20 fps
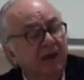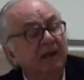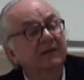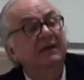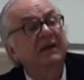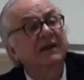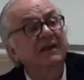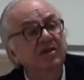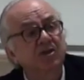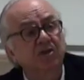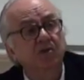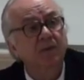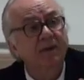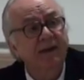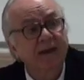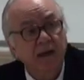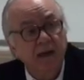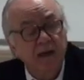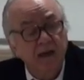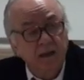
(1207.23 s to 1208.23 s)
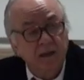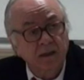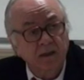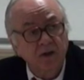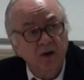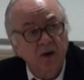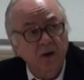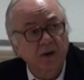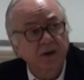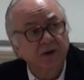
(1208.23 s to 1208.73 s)
at least to
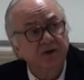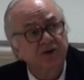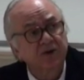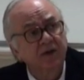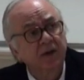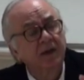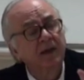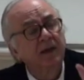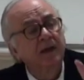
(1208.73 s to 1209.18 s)
acknowledge